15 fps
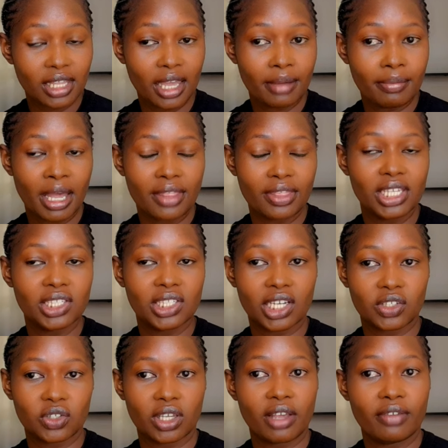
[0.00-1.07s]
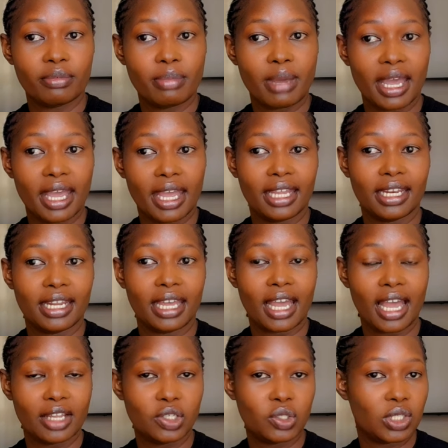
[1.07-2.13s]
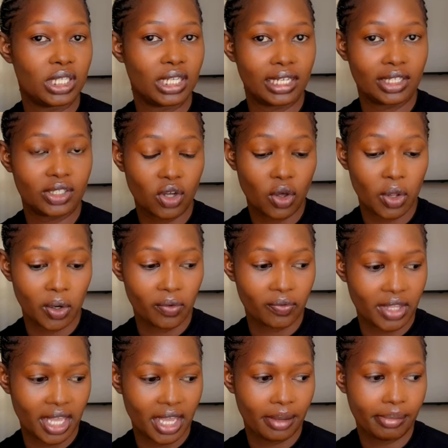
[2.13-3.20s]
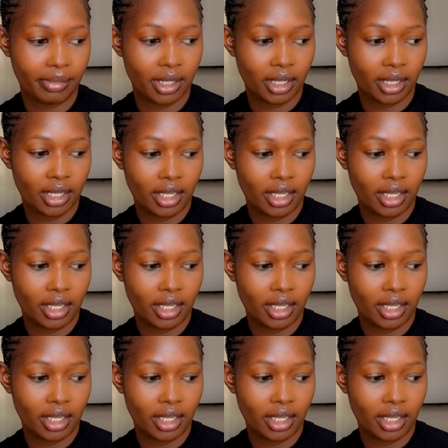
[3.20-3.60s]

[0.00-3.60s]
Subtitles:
them, and then zikatokea vibaya and I had to delete all of them.